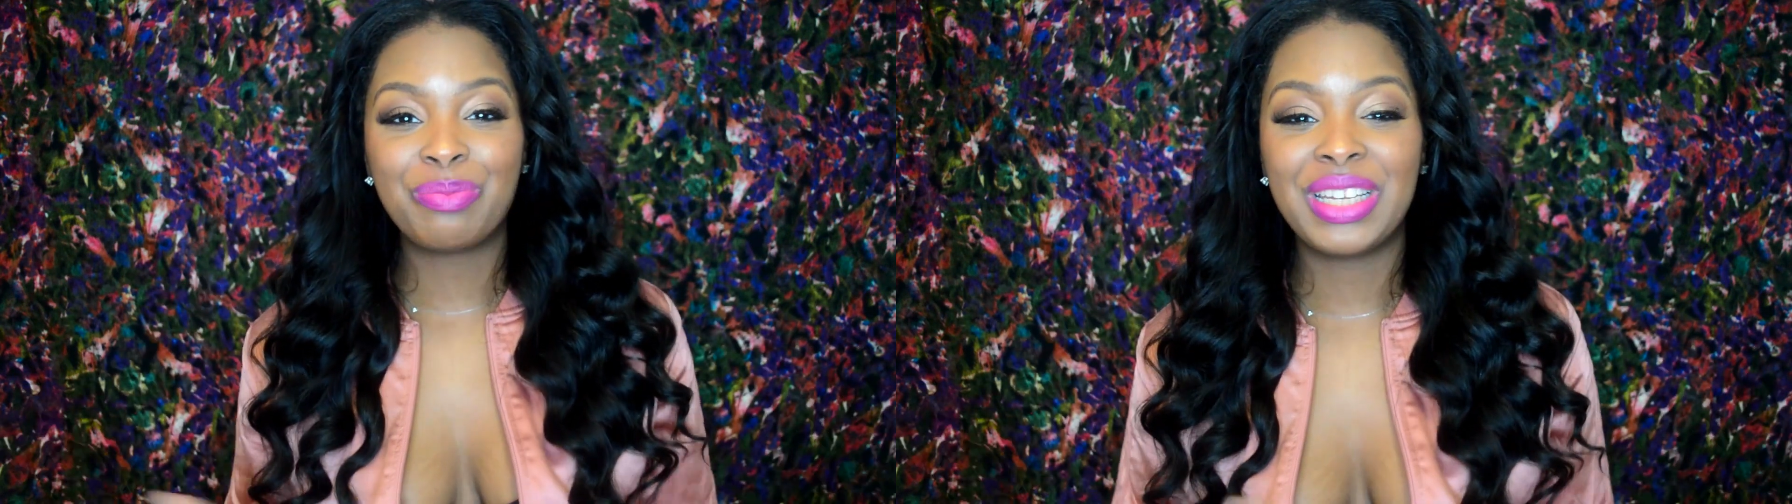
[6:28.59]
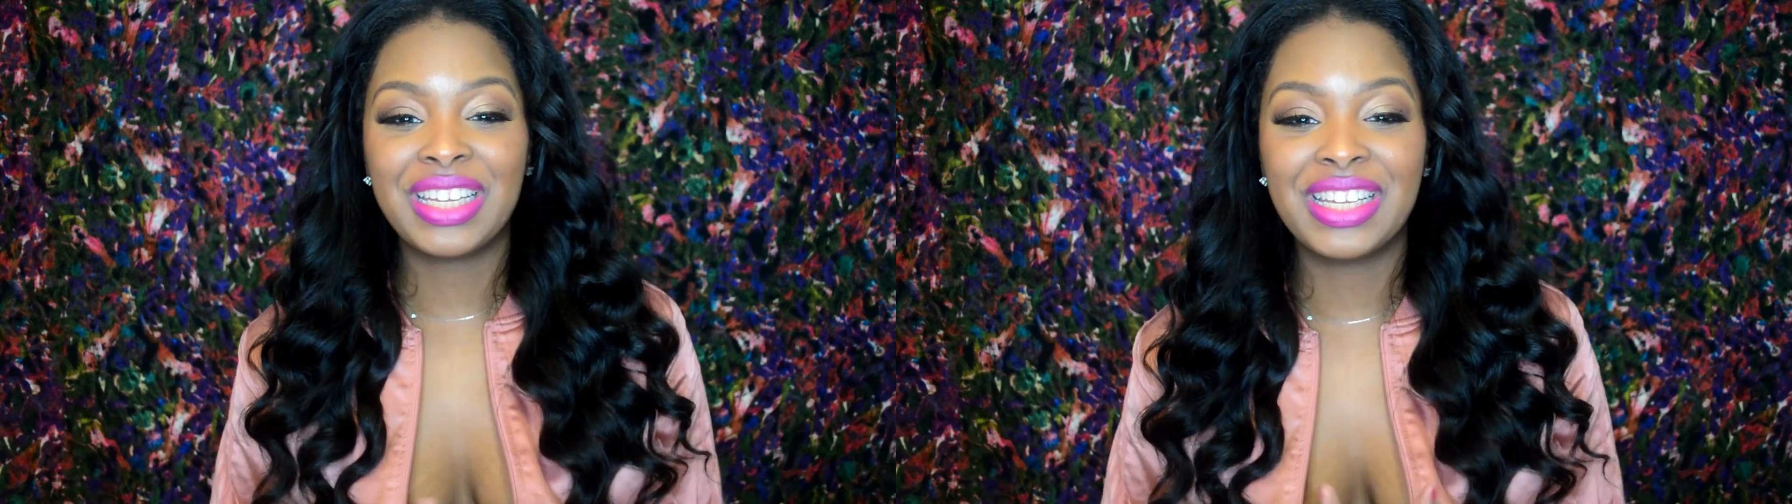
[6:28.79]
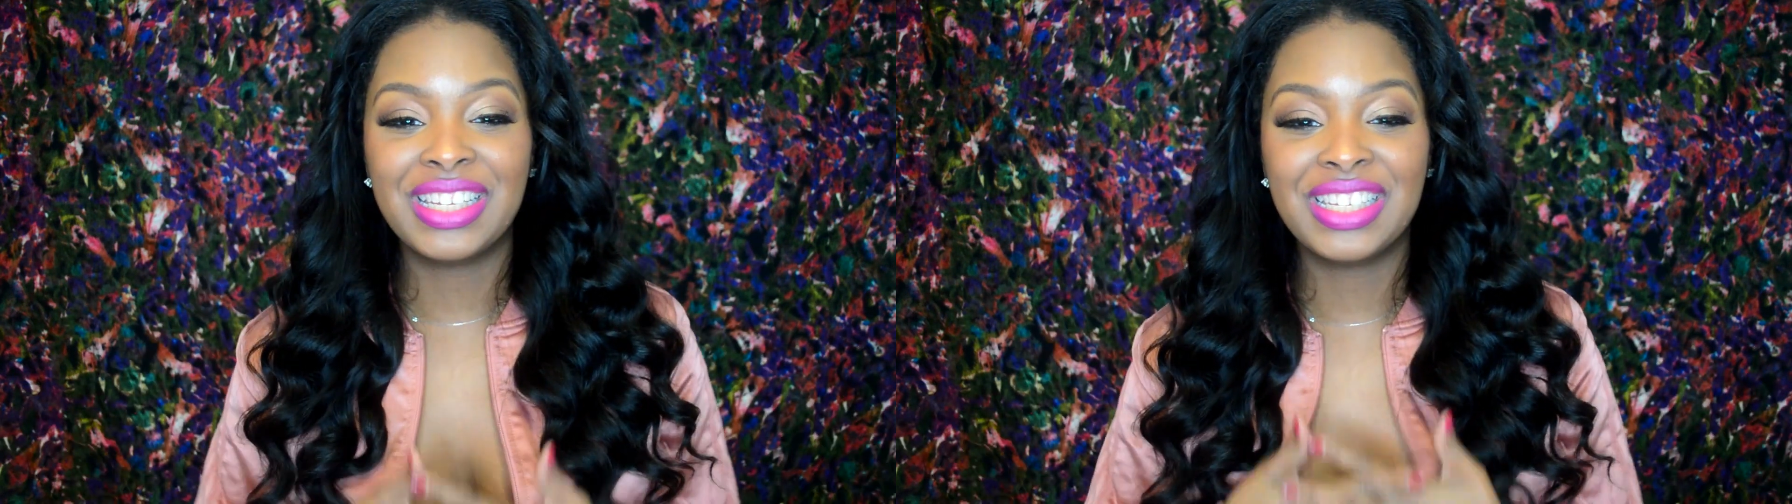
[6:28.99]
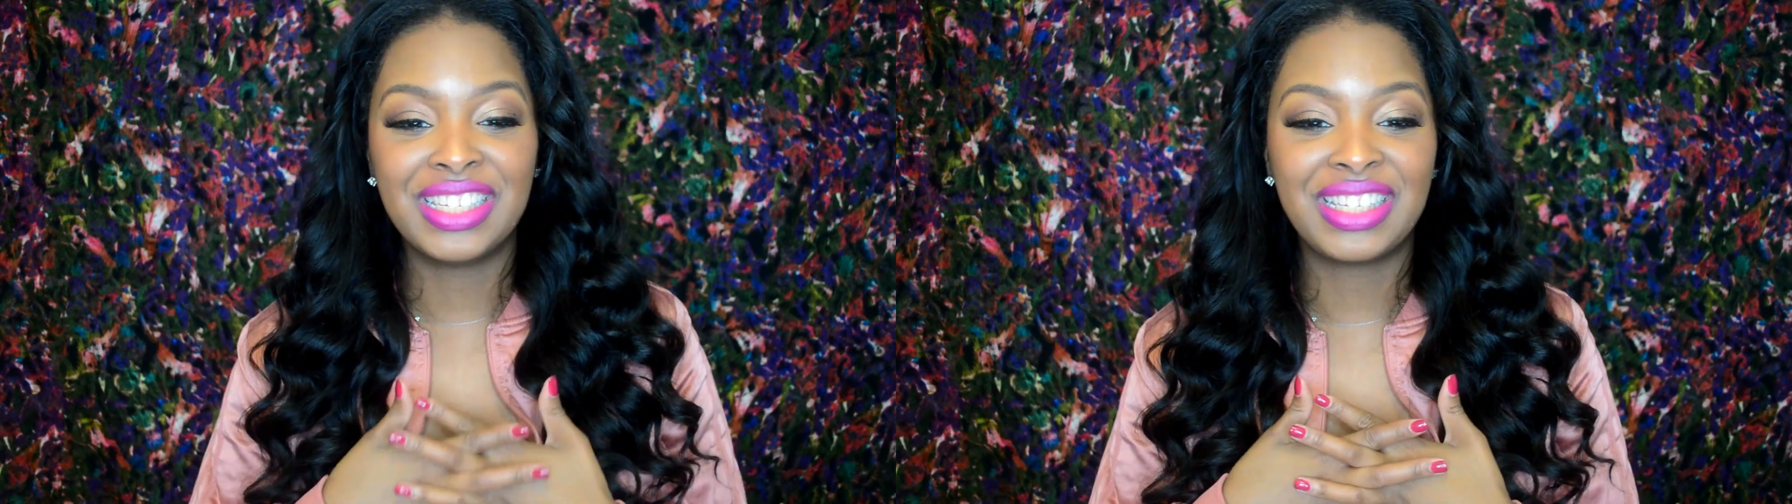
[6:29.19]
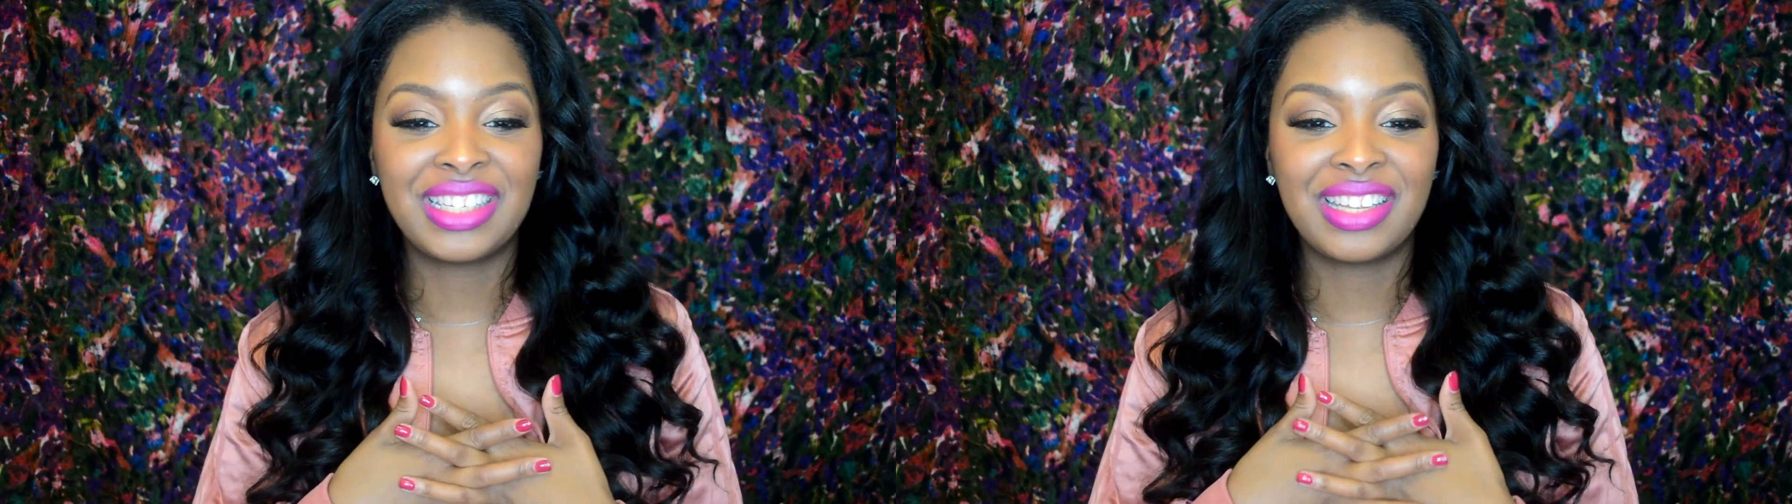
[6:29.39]

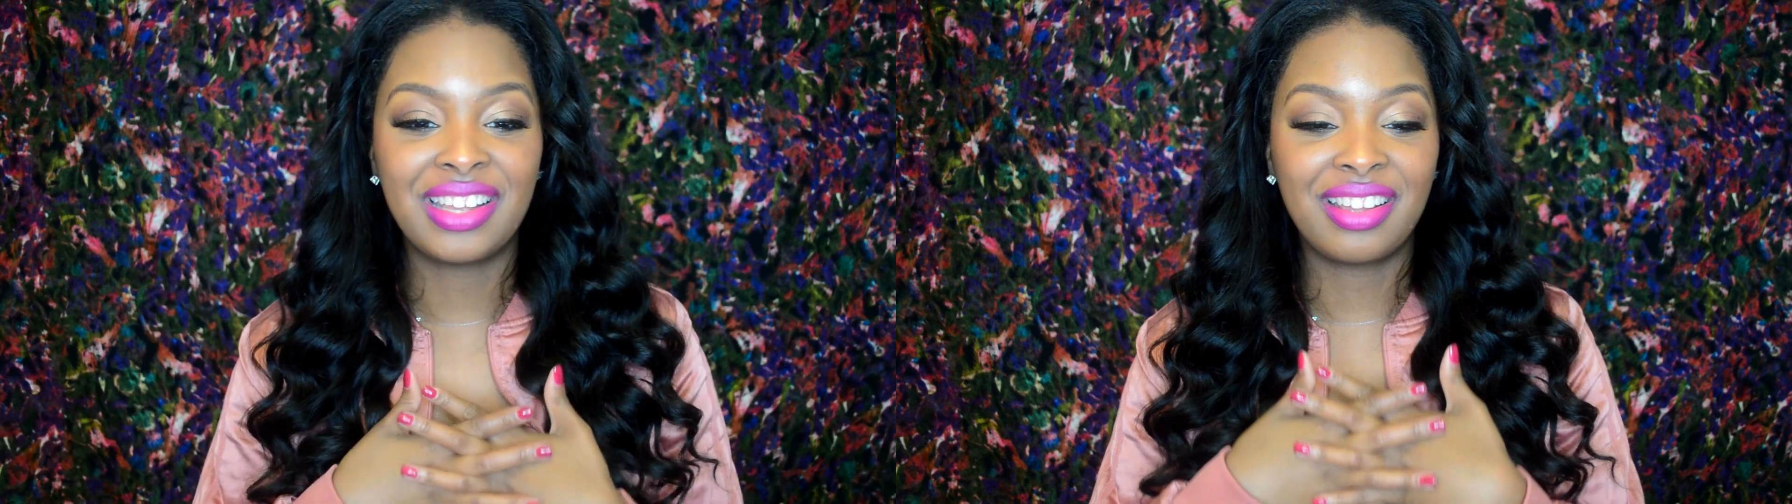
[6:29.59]
because